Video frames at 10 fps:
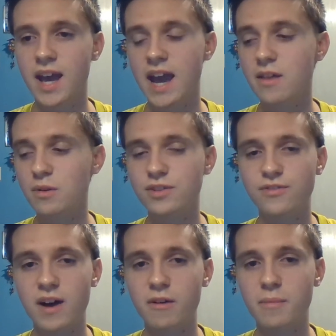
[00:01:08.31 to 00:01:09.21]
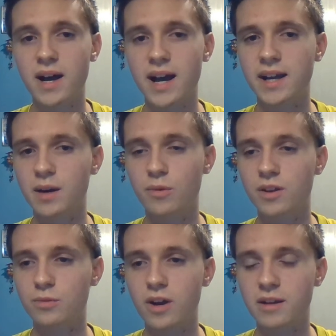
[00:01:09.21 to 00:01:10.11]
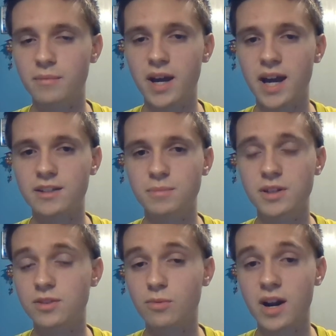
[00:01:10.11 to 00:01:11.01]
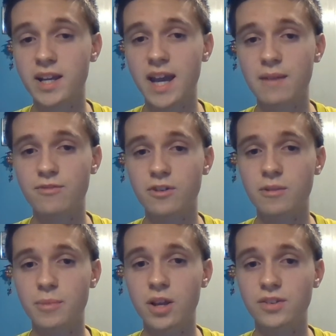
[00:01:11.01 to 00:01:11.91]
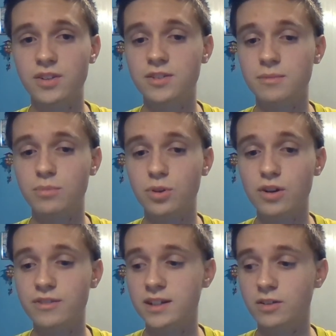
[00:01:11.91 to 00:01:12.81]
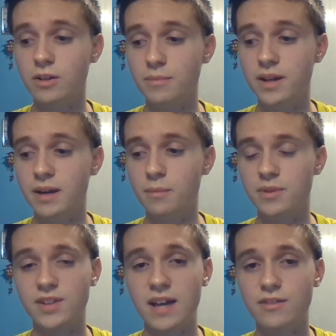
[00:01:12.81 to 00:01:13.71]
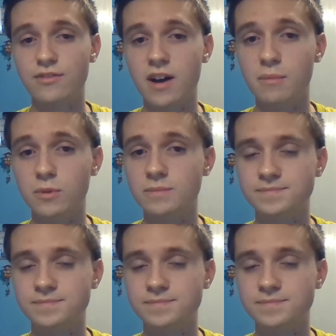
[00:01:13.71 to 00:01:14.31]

And there was a fumble by one of the running backs, but the running game for the Bills is improving a little bit. Besides the fumble,